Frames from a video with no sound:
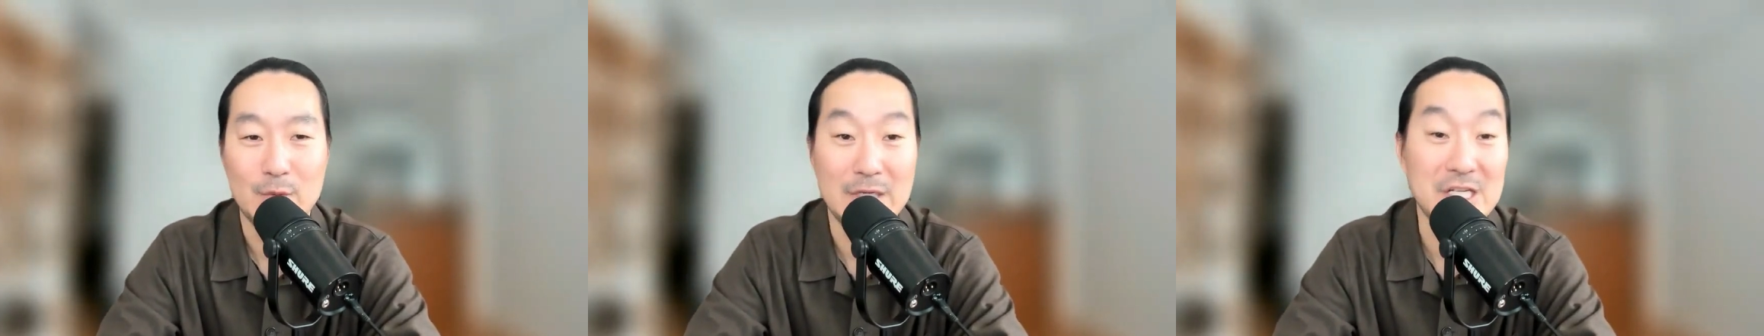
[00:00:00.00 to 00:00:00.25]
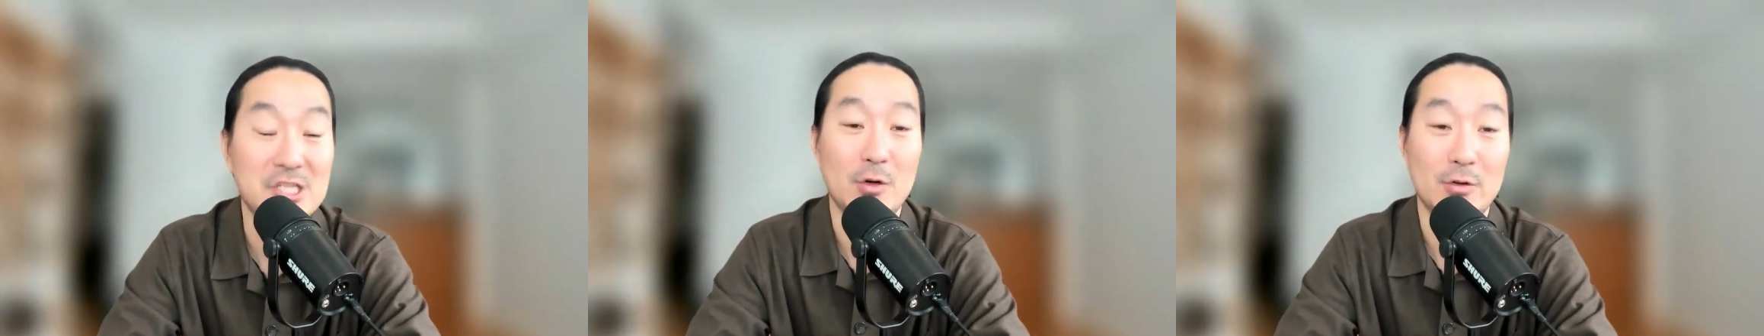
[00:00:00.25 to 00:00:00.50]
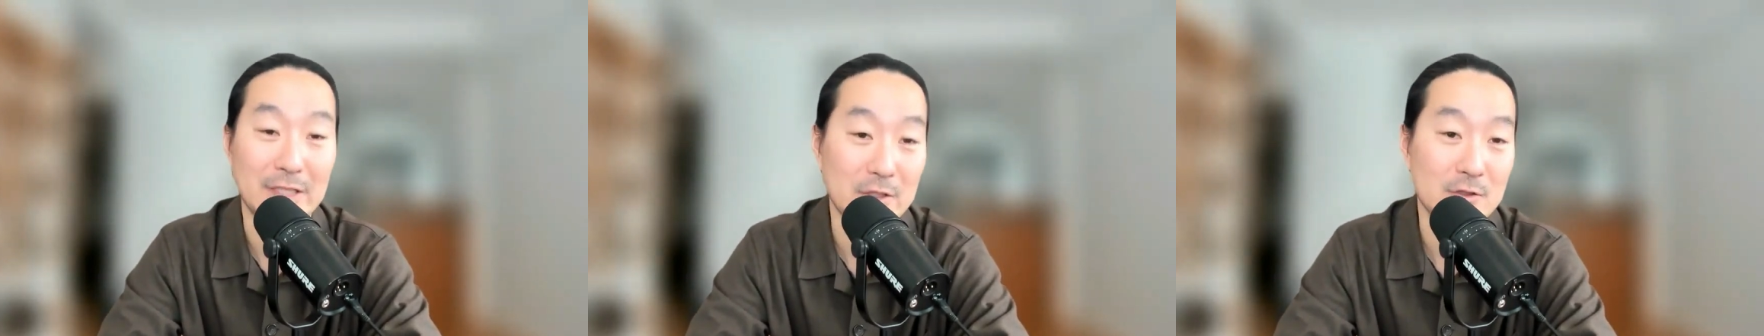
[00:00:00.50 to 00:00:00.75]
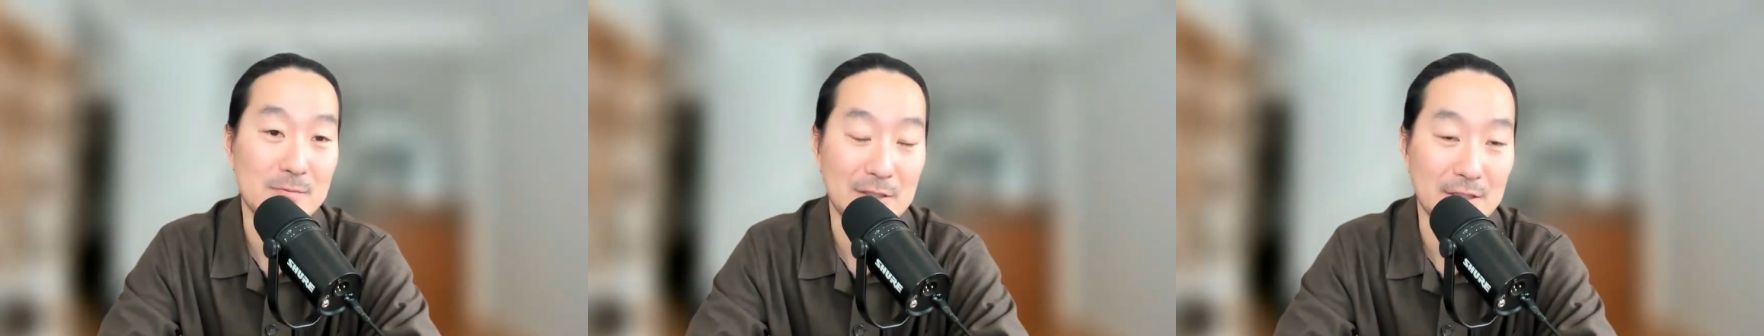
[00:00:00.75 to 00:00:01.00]
ratio that
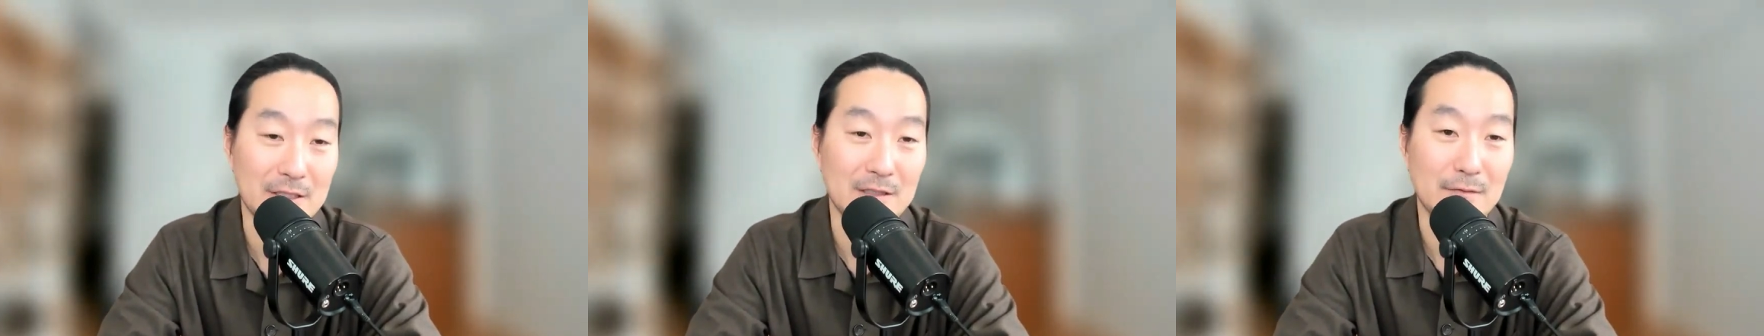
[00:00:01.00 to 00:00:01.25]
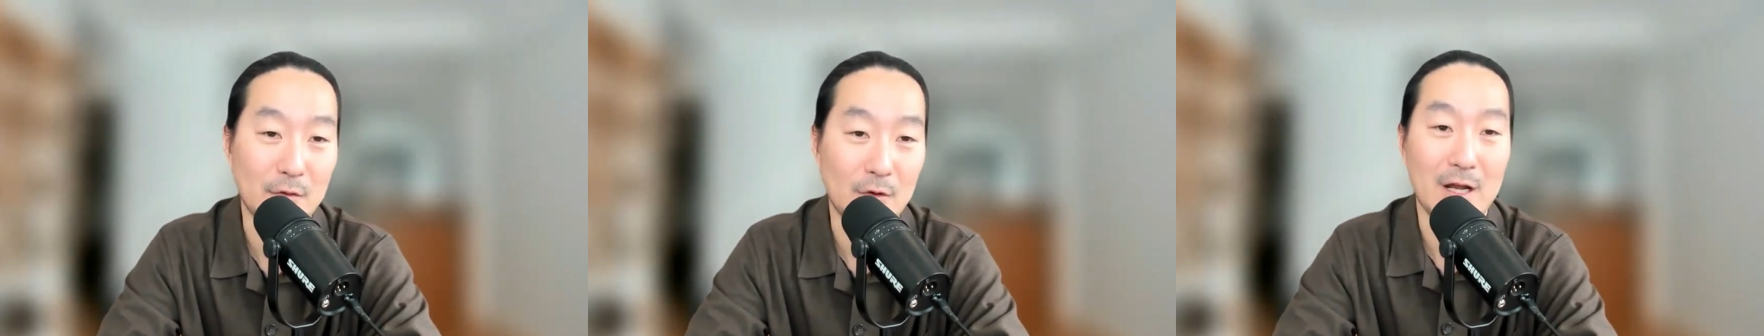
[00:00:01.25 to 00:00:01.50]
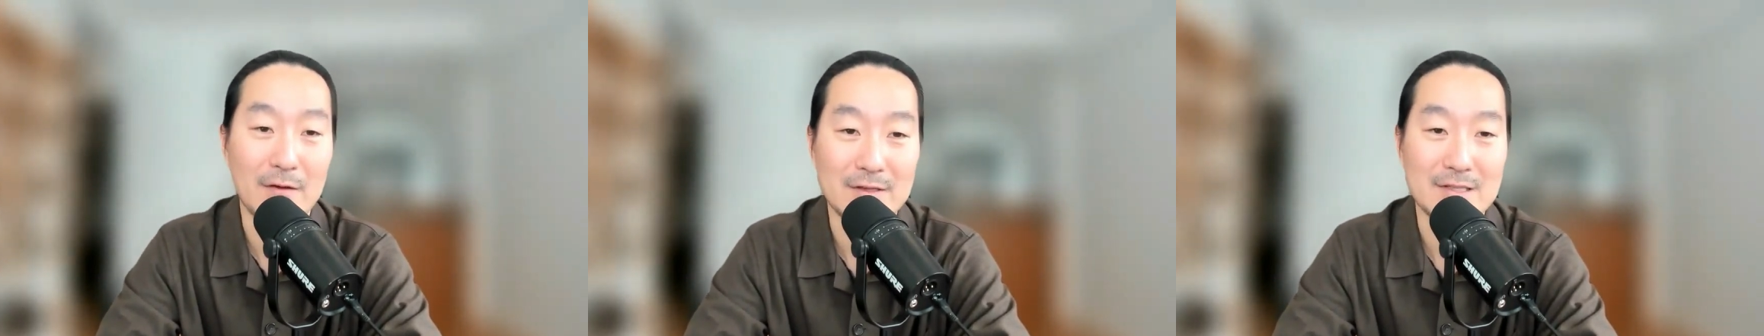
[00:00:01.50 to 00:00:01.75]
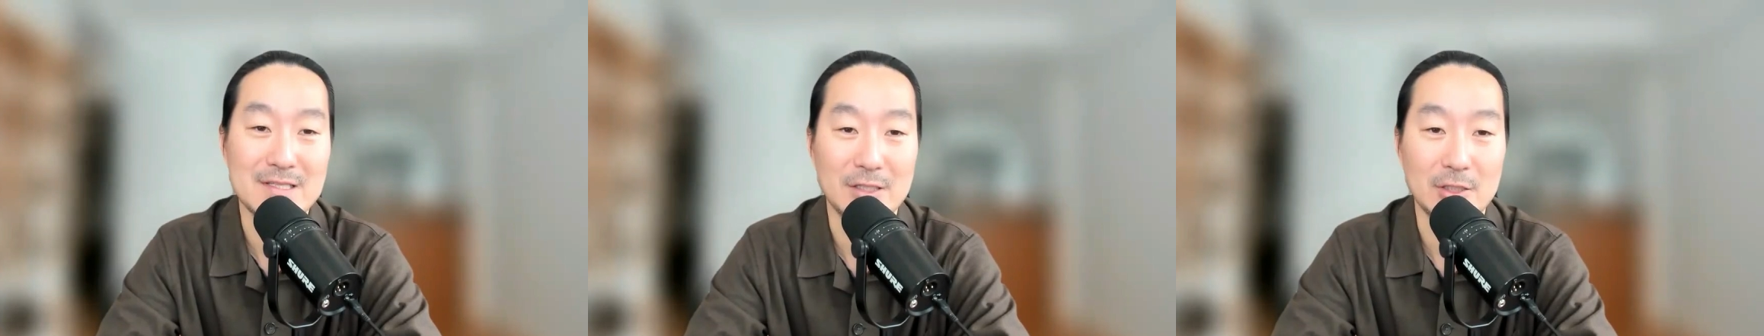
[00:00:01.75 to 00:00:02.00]
you'd be looking for. And
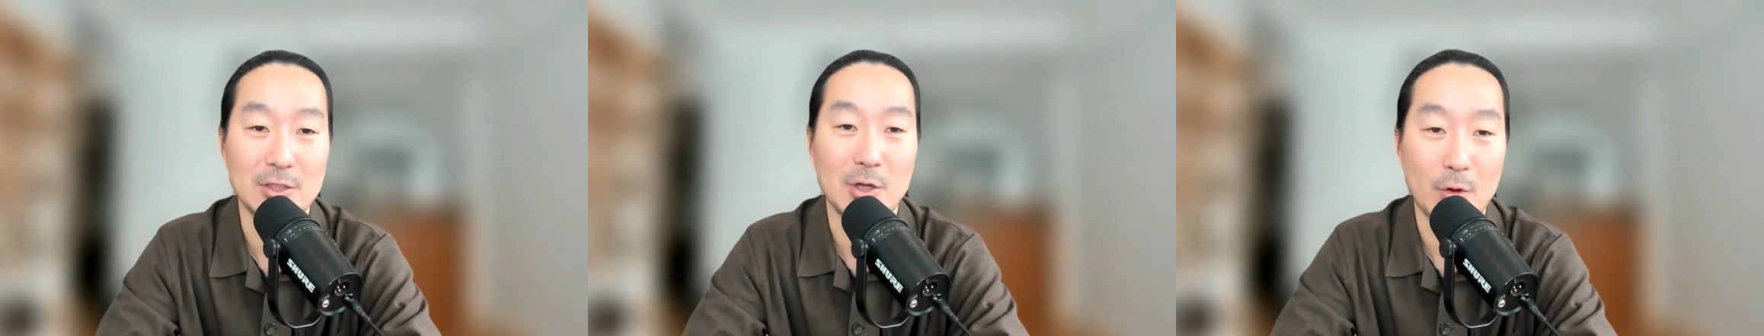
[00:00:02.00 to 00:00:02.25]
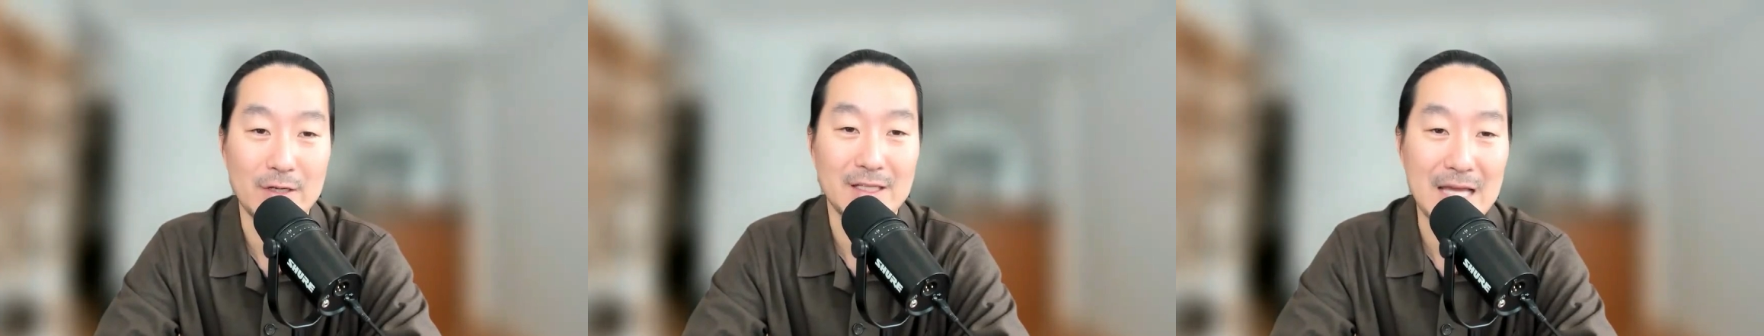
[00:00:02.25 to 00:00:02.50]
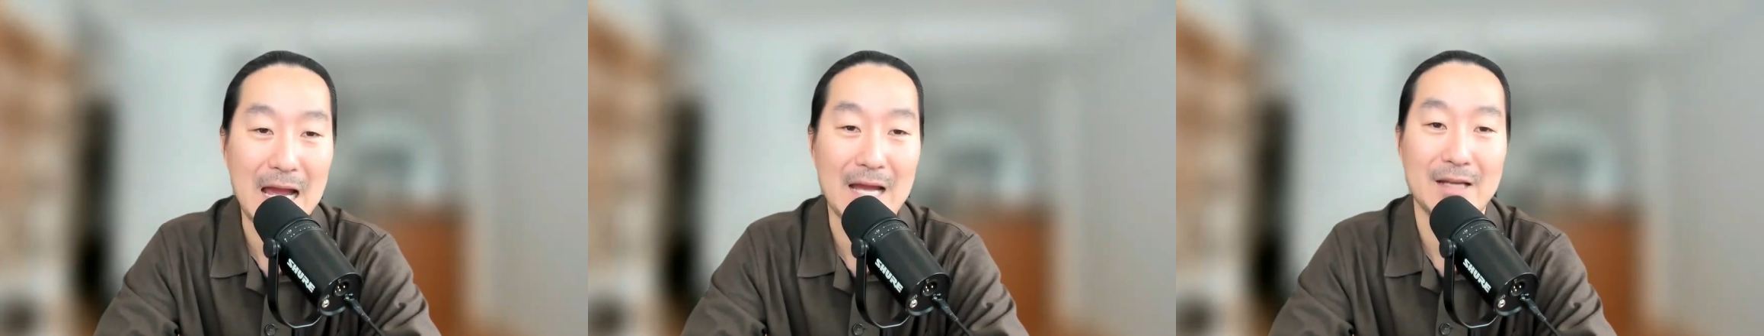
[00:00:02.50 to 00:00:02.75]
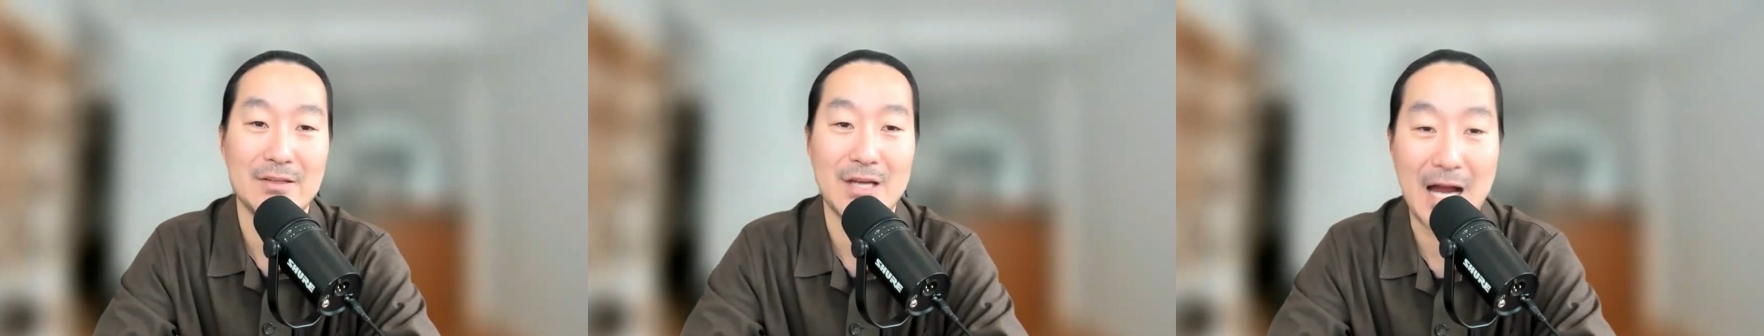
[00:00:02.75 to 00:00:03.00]
obviously, the lower the
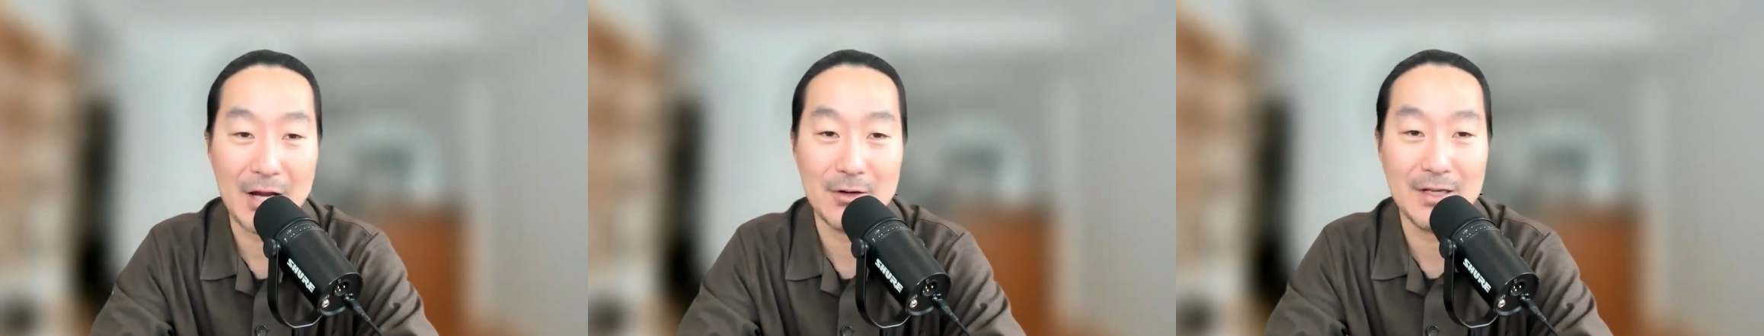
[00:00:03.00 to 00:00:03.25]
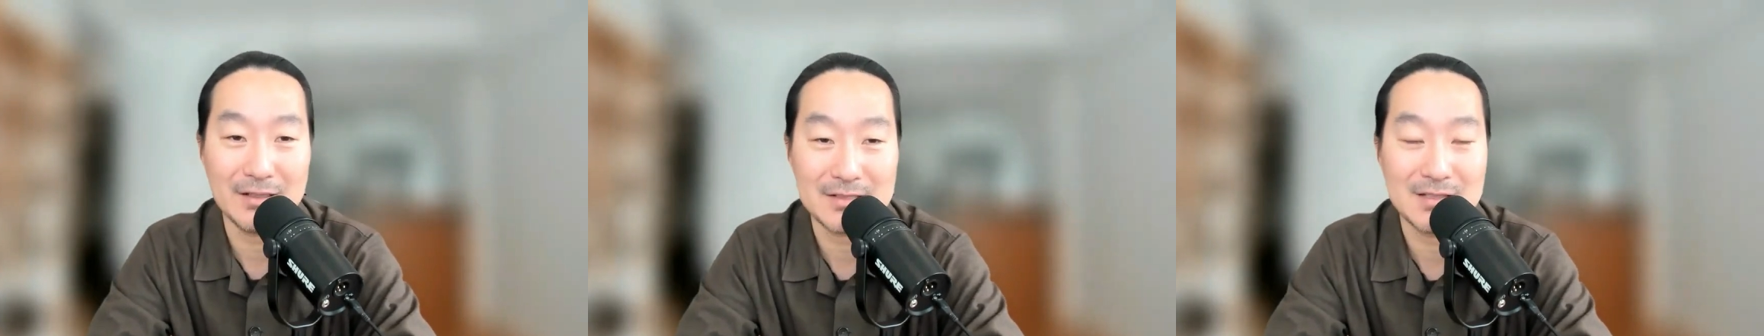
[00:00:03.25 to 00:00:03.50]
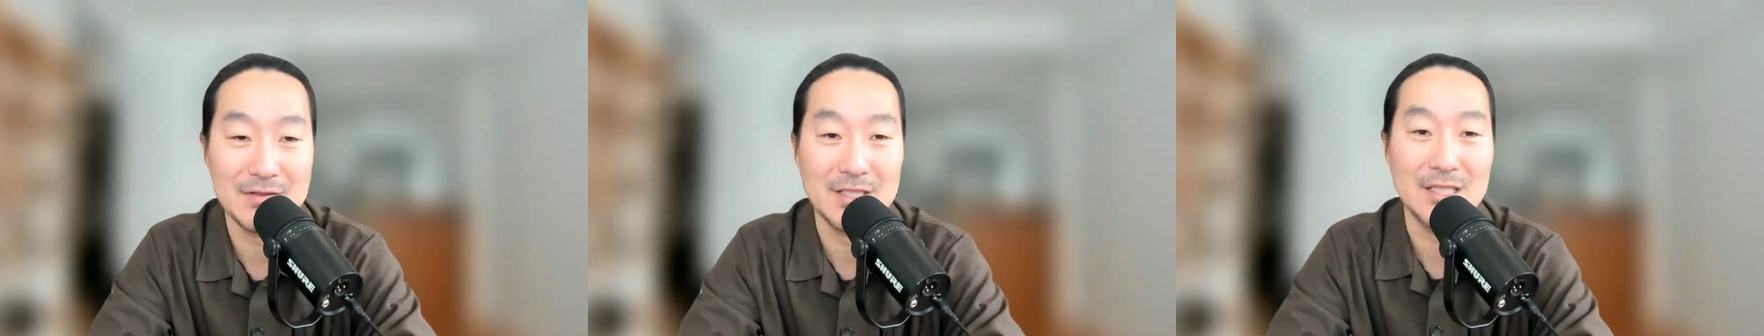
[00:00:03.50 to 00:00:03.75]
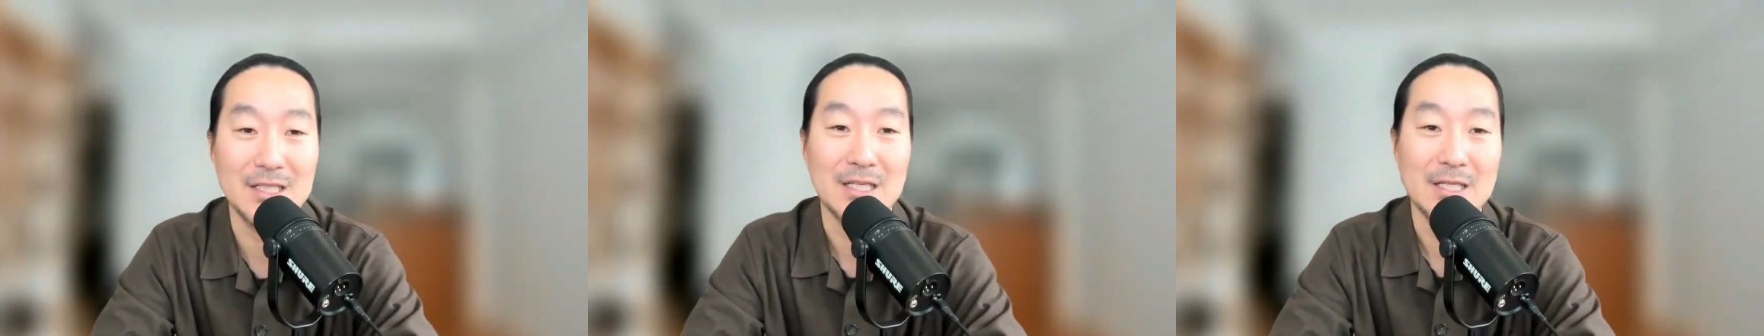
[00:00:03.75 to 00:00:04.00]
CAC, the higher the
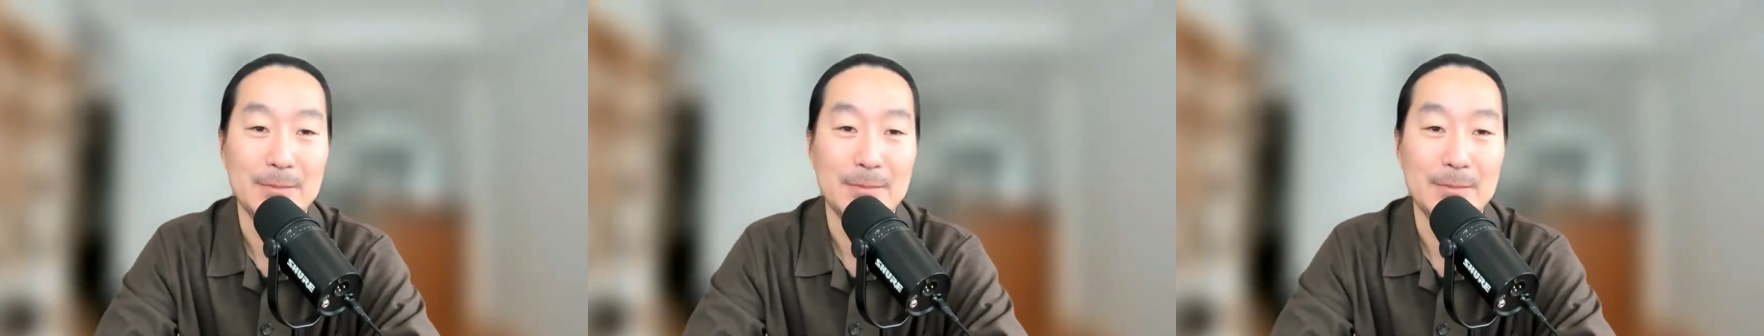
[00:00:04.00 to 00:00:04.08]
LTV,